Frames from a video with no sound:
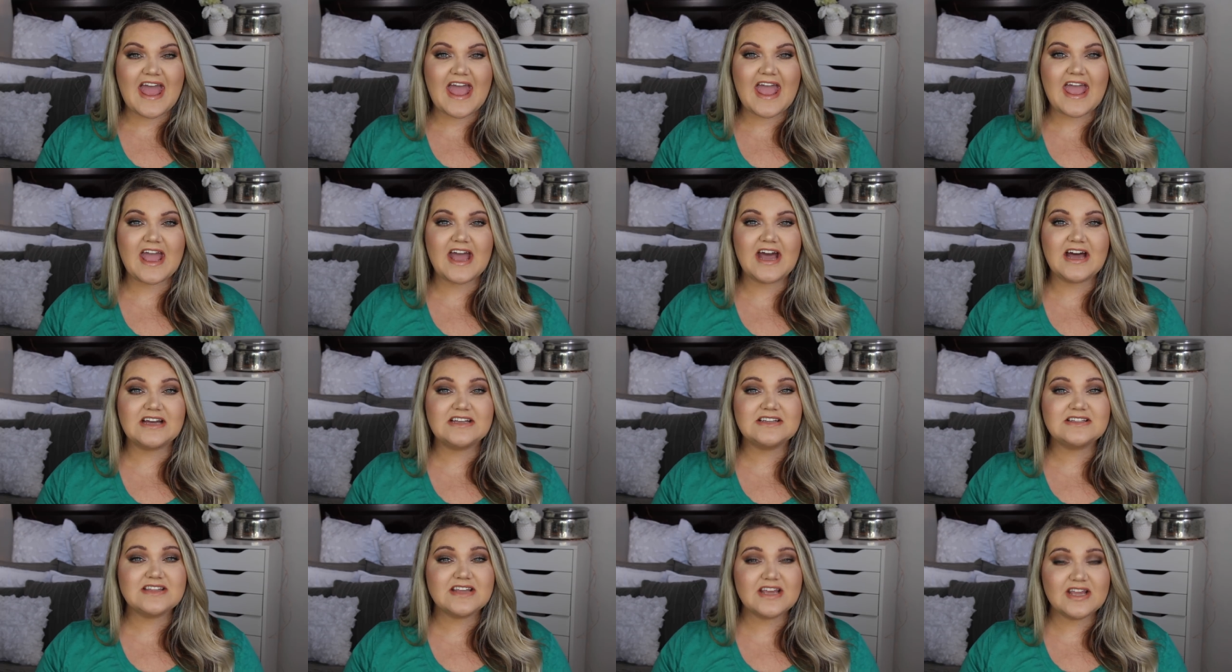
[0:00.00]

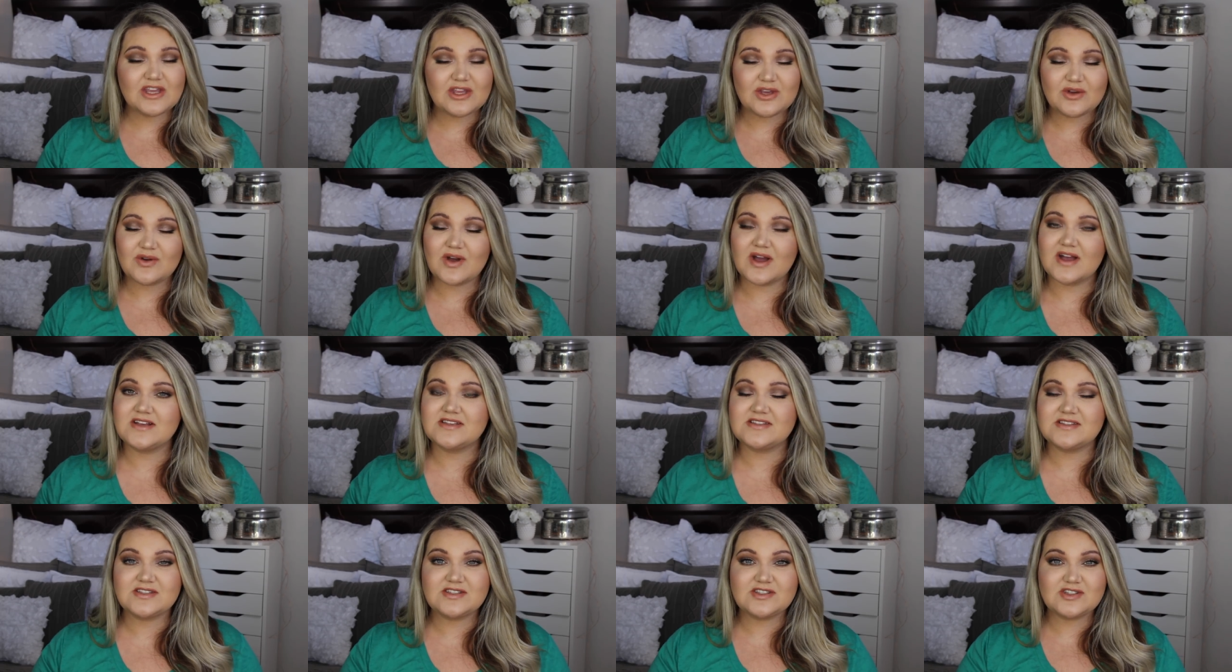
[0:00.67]
and thank you
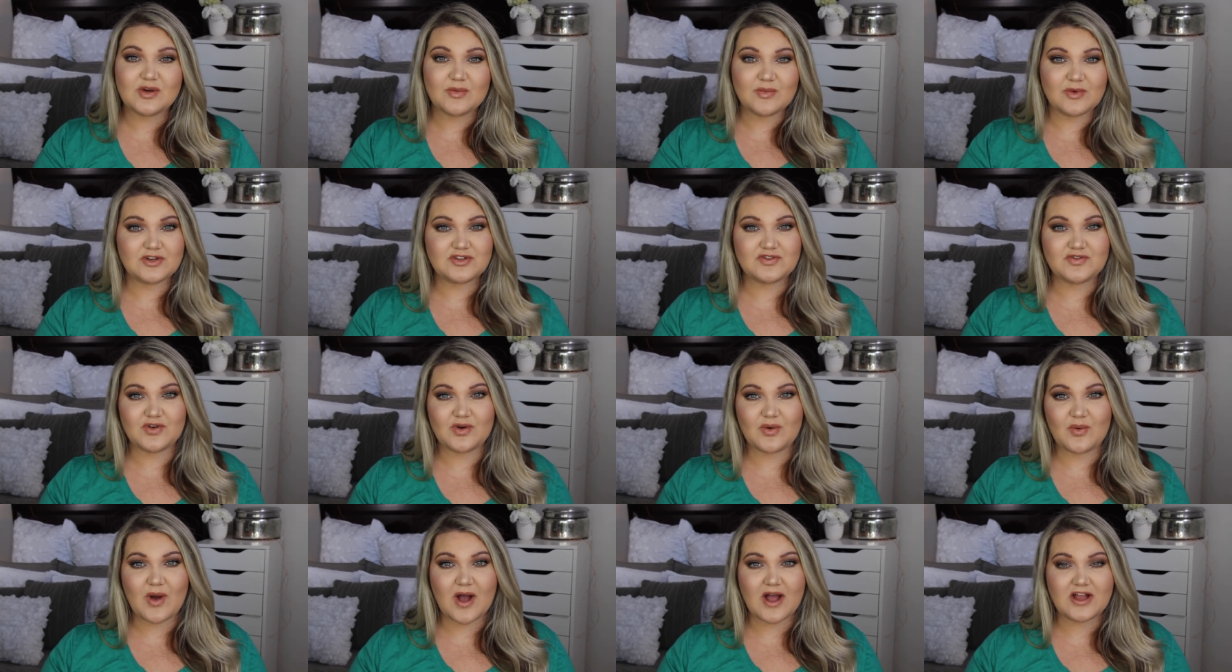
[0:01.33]
guys so much
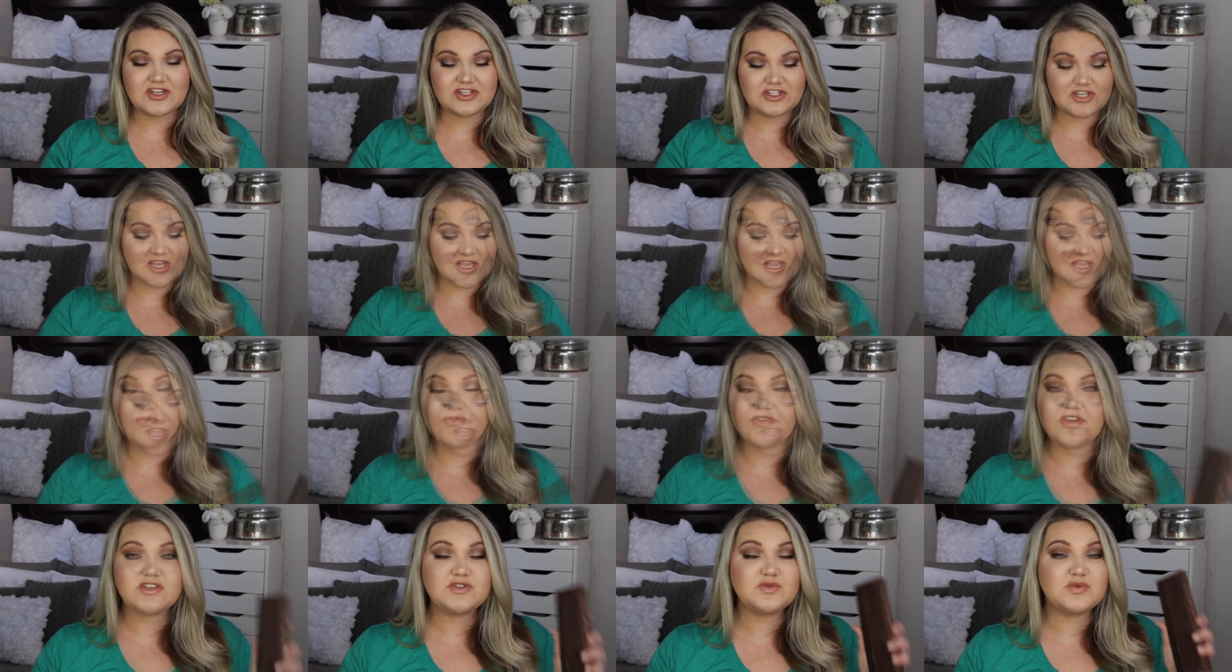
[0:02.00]
for watching
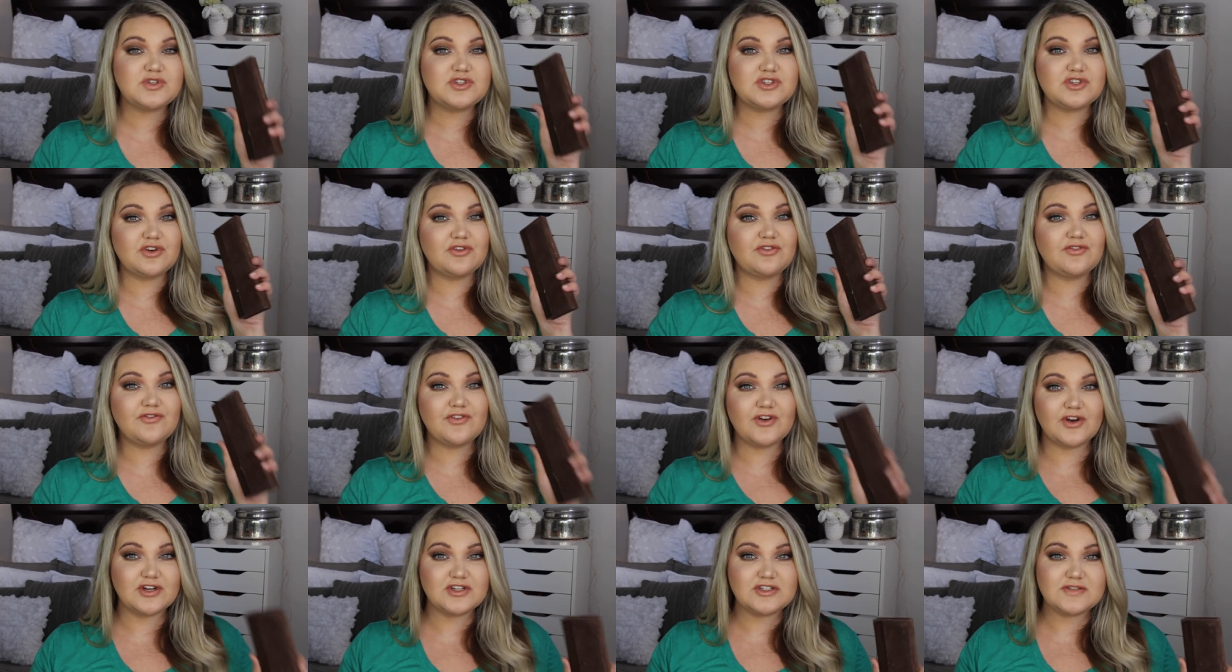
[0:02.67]
if this was your
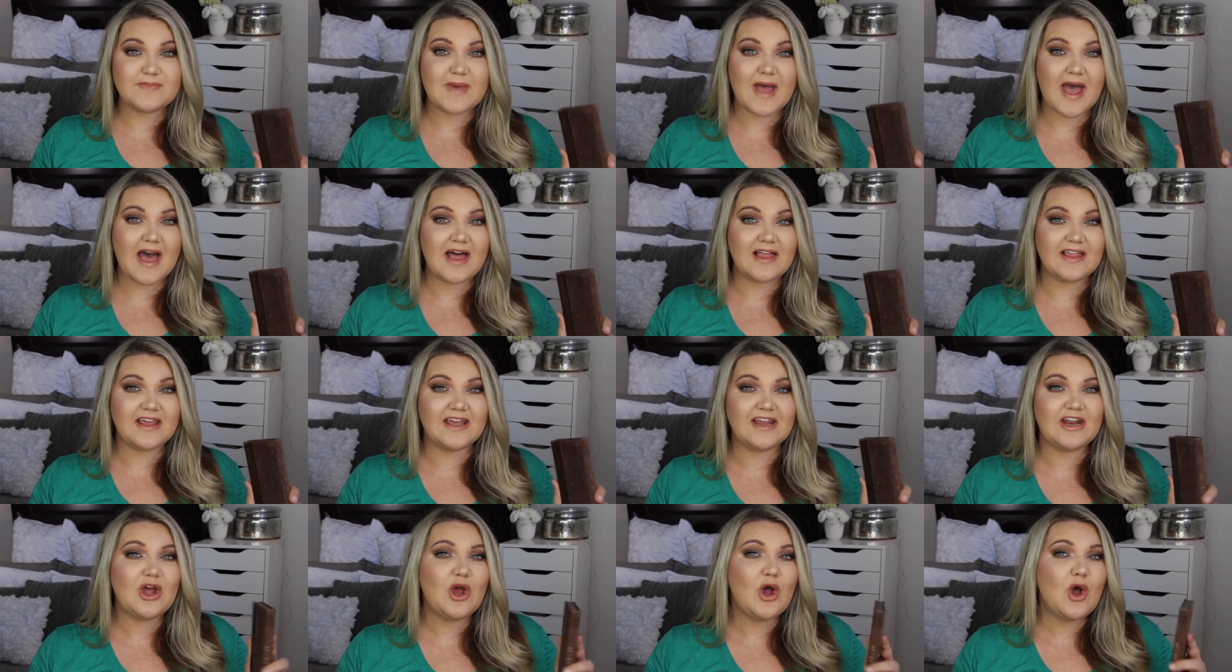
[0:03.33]
first
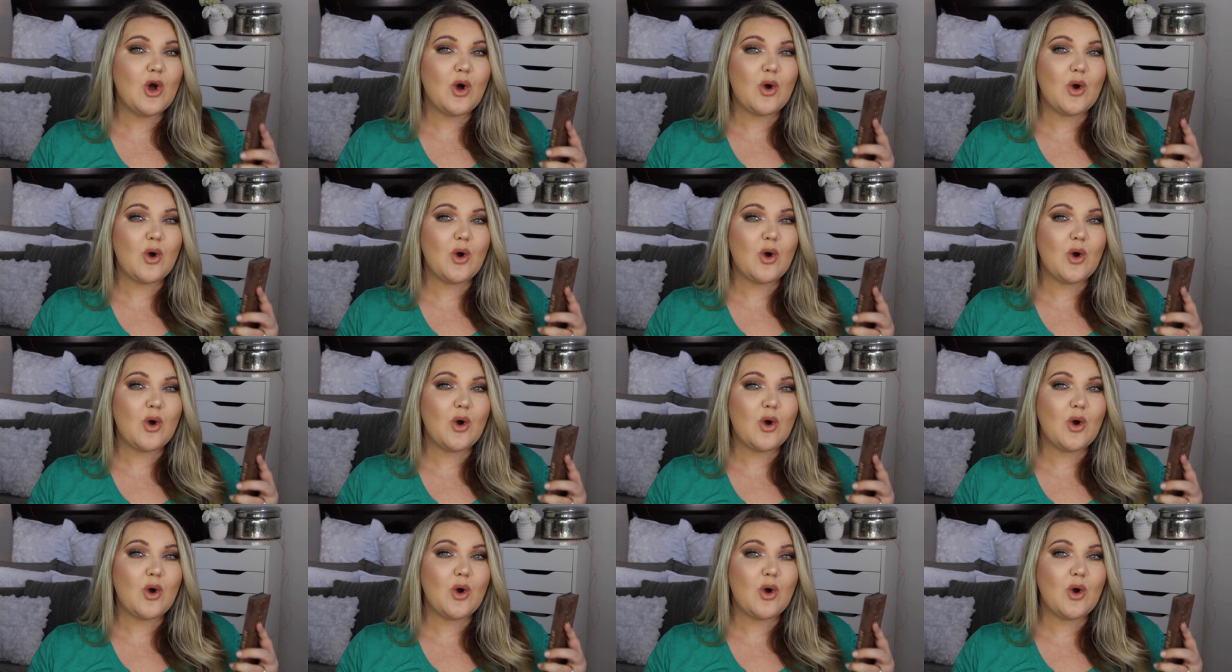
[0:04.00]
palette